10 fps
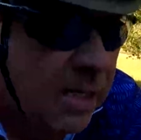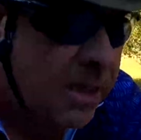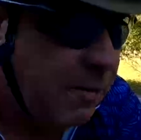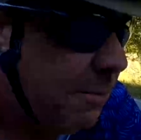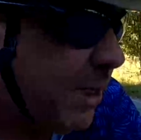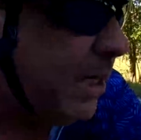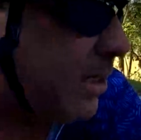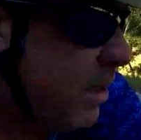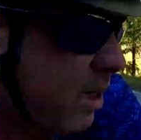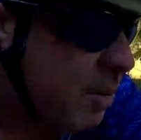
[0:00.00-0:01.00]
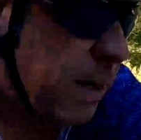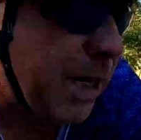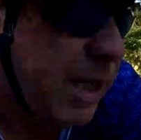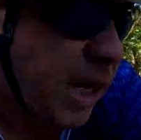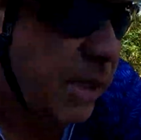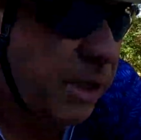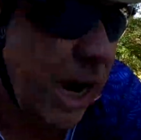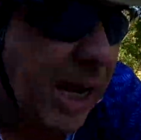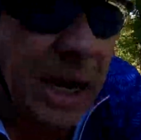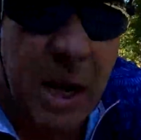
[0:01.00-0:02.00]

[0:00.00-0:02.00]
Except for getting stung by the yellow jacket,